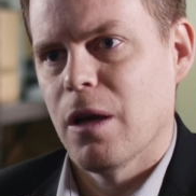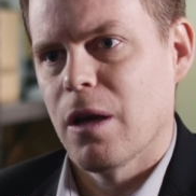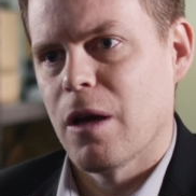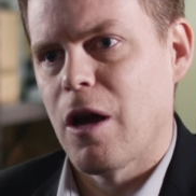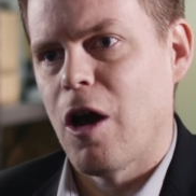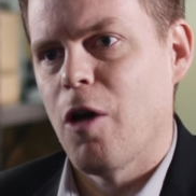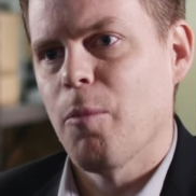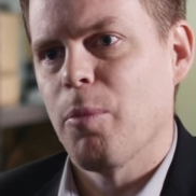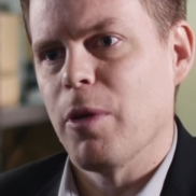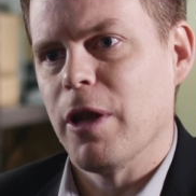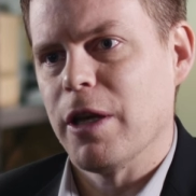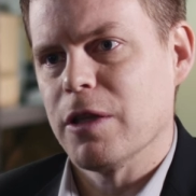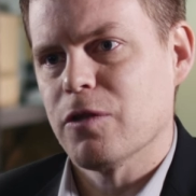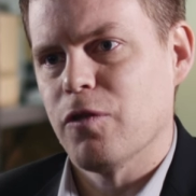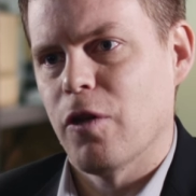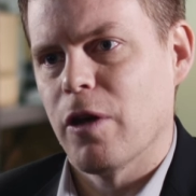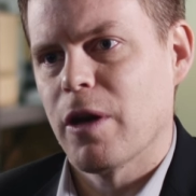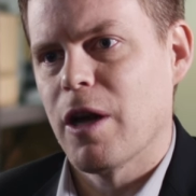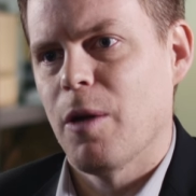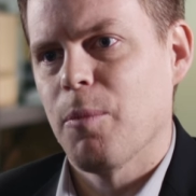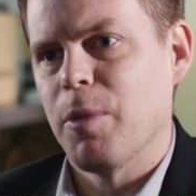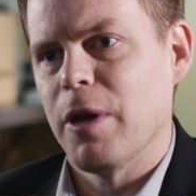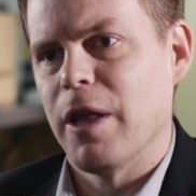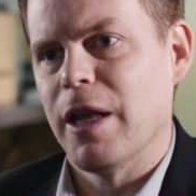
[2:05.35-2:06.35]
complex where a
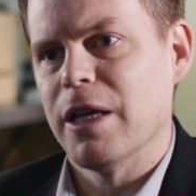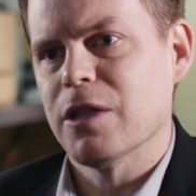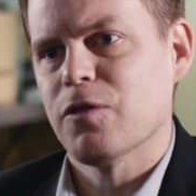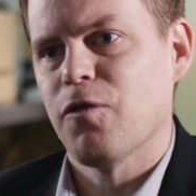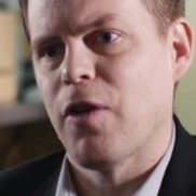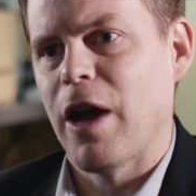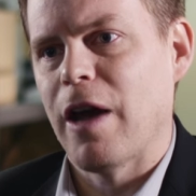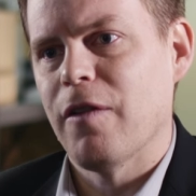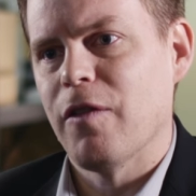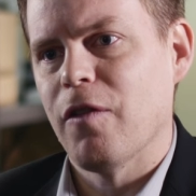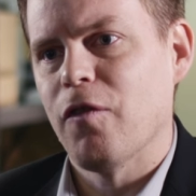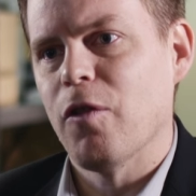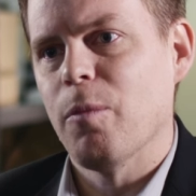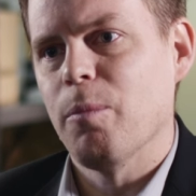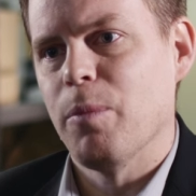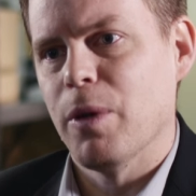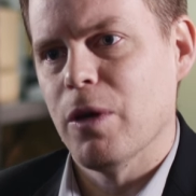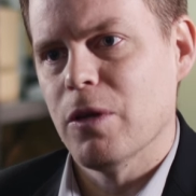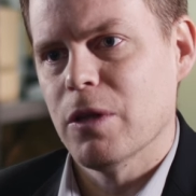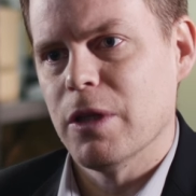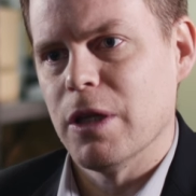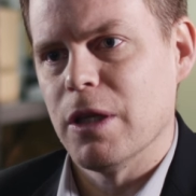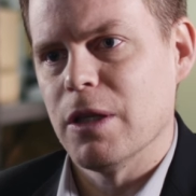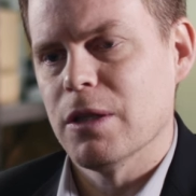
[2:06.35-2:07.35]
company has five different
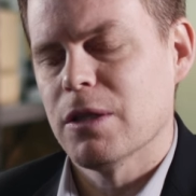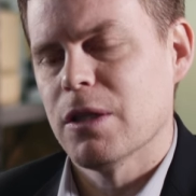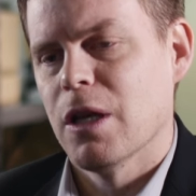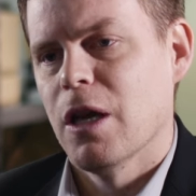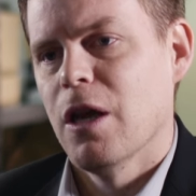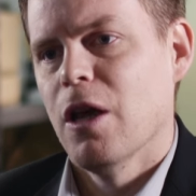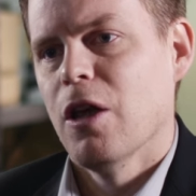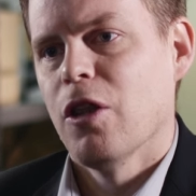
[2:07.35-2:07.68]
buildings